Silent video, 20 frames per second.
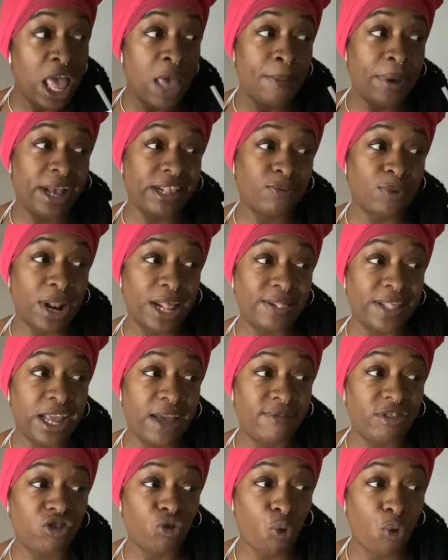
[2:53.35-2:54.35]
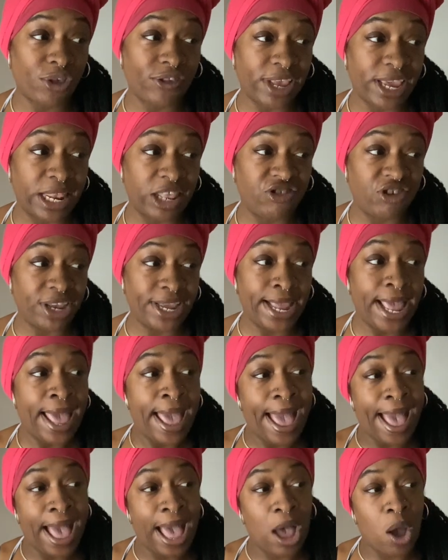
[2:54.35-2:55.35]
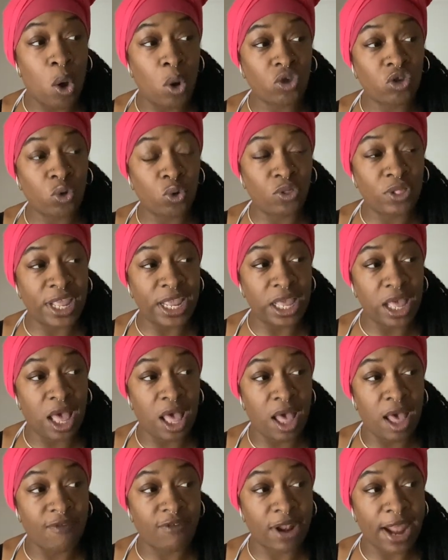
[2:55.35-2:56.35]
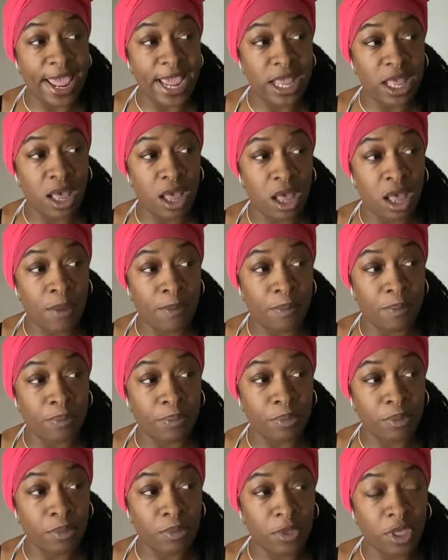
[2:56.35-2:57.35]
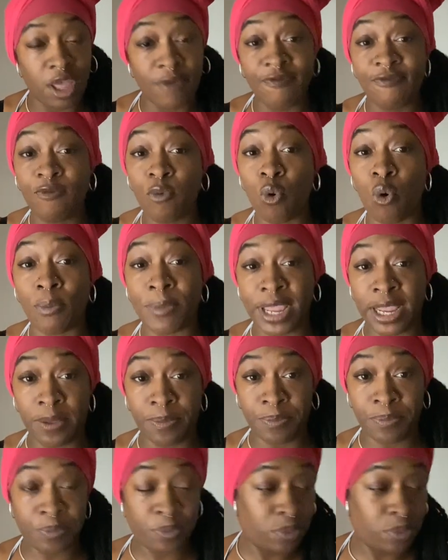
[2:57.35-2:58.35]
Because when I think of Taurus energy, I also think of like conforming.